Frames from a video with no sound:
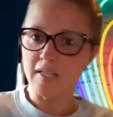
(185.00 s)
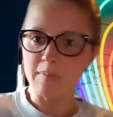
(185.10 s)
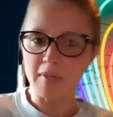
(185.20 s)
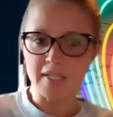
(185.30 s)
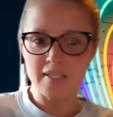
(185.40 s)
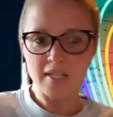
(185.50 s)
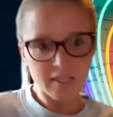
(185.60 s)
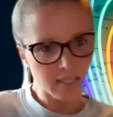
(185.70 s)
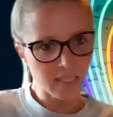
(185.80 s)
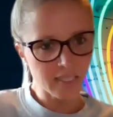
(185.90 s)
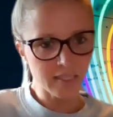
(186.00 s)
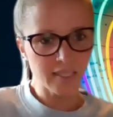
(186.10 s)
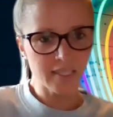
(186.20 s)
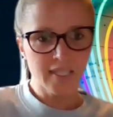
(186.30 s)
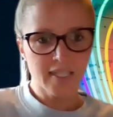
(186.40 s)
amongst other things.
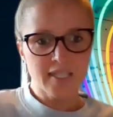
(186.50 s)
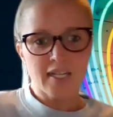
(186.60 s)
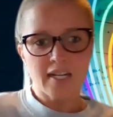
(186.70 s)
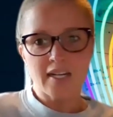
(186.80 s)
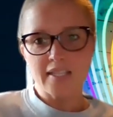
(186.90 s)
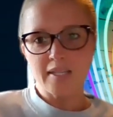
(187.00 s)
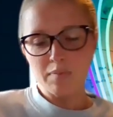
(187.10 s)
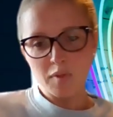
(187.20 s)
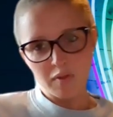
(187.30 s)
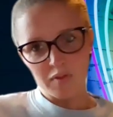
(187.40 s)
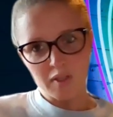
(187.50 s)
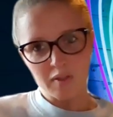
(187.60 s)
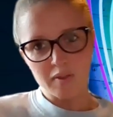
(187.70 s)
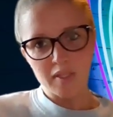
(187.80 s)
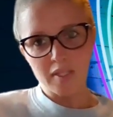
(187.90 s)
I then moved
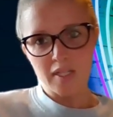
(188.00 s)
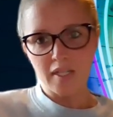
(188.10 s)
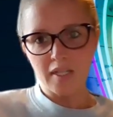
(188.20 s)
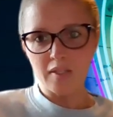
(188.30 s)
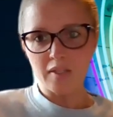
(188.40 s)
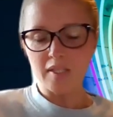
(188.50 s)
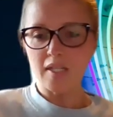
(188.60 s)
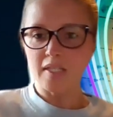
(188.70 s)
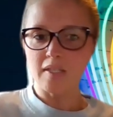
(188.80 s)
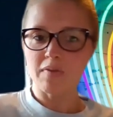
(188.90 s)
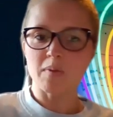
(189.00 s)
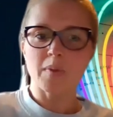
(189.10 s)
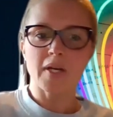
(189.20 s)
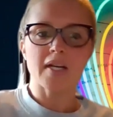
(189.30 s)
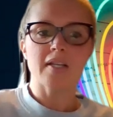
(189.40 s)
roles, took a slightly
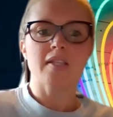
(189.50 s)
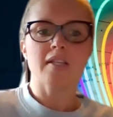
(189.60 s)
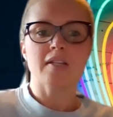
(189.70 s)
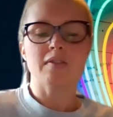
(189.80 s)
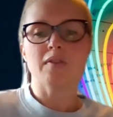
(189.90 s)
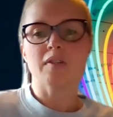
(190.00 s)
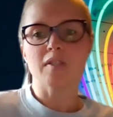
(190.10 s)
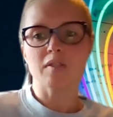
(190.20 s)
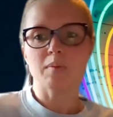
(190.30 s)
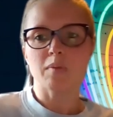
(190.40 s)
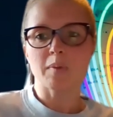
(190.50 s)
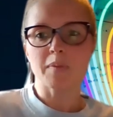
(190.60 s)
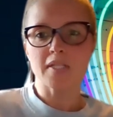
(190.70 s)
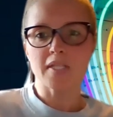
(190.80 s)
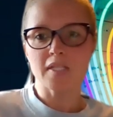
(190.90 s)
different path to focus on
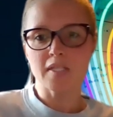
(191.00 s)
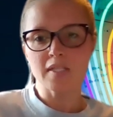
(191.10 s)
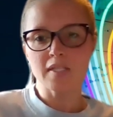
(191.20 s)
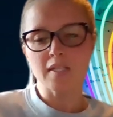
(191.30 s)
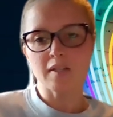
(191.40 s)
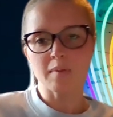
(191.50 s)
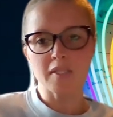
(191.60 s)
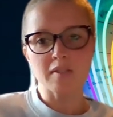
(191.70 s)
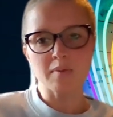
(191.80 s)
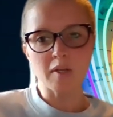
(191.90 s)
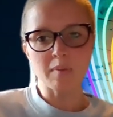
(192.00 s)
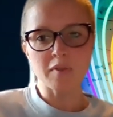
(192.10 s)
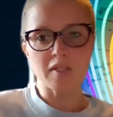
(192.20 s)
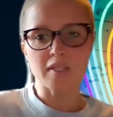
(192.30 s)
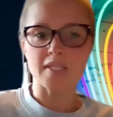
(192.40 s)
propositions, which is what I'm
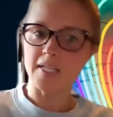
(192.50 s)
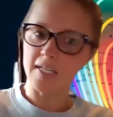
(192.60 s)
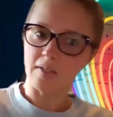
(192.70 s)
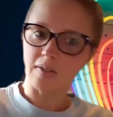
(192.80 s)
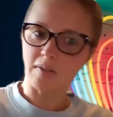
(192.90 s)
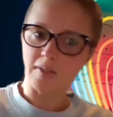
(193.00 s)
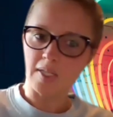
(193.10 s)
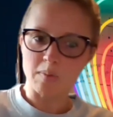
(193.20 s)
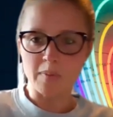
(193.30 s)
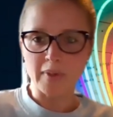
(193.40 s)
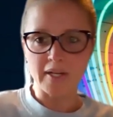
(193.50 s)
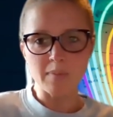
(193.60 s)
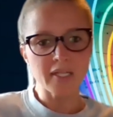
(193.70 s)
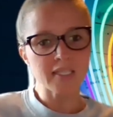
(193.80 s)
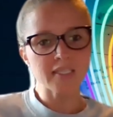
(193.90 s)
doing today, and I'll tell you a bit more
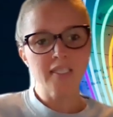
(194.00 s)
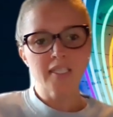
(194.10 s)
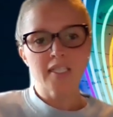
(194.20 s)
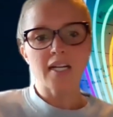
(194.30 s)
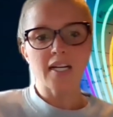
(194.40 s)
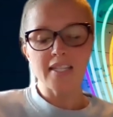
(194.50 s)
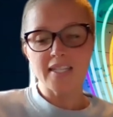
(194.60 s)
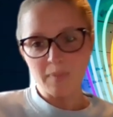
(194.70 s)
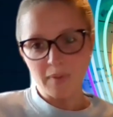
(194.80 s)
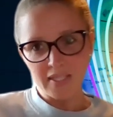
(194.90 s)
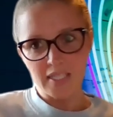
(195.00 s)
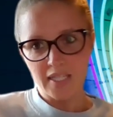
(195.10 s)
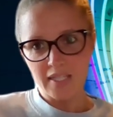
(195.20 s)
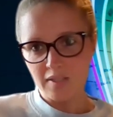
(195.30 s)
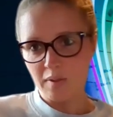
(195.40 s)
about in a minute, and then
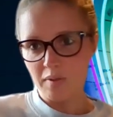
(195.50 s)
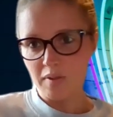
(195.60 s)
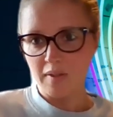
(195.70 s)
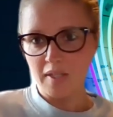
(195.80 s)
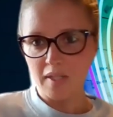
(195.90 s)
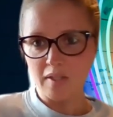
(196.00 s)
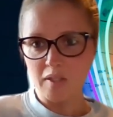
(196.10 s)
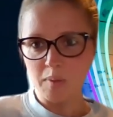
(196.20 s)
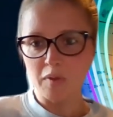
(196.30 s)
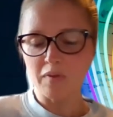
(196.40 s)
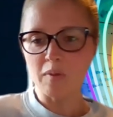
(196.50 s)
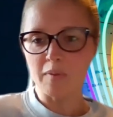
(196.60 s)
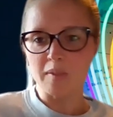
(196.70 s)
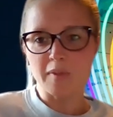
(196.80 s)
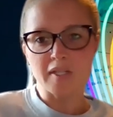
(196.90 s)
expanded again to also include
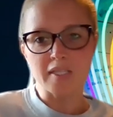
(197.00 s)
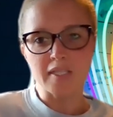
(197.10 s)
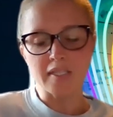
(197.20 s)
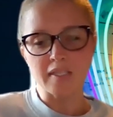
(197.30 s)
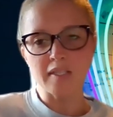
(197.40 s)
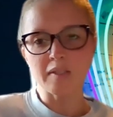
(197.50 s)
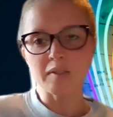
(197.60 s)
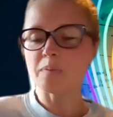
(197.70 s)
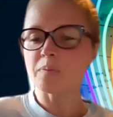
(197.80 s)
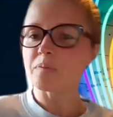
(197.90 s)
performance marketing. So